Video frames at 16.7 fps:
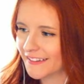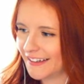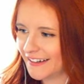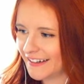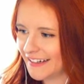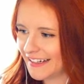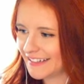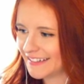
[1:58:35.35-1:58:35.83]

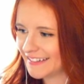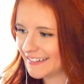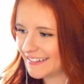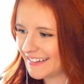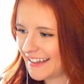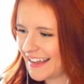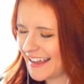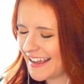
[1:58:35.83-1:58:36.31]
All right,
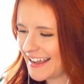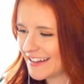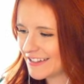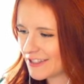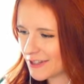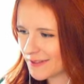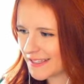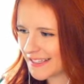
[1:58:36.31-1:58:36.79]
uh,
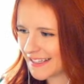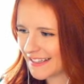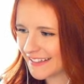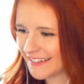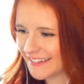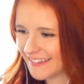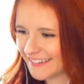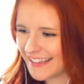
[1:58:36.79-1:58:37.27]
Juicy,
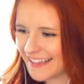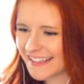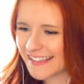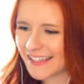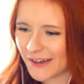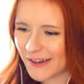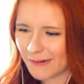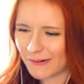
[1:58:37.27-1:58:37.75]
let's
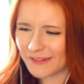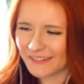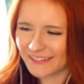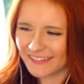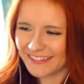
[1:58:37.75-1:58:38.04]
go.